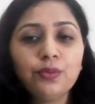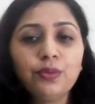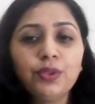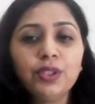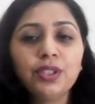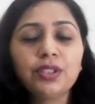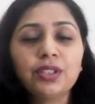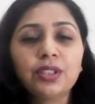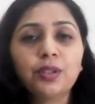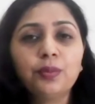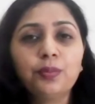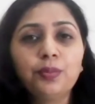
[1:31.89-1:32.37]

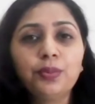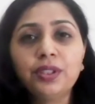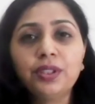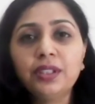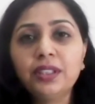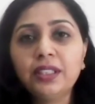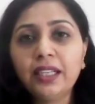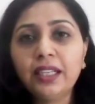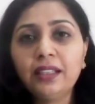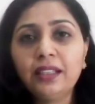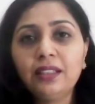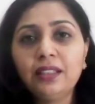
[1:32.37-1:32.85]
which are
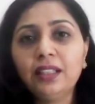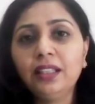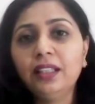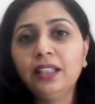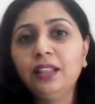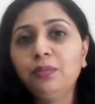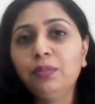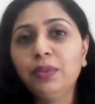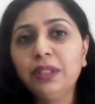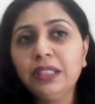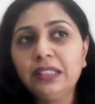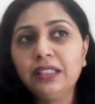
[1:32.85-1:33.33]

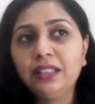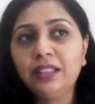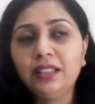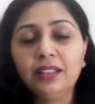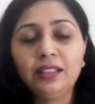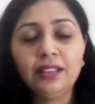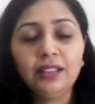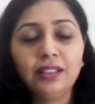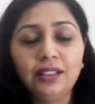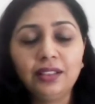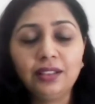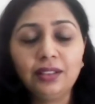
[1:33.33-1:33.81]
protecting
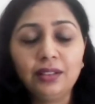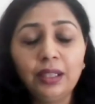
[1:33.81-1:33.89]
basically